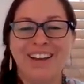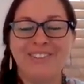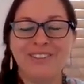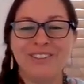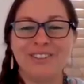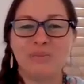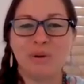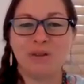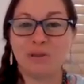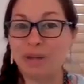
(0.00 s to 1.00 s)
we'll learn
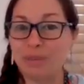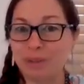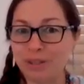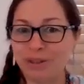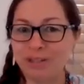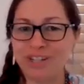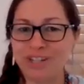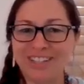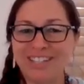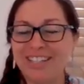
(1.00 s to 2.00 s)
more from Kimberly Crenshaw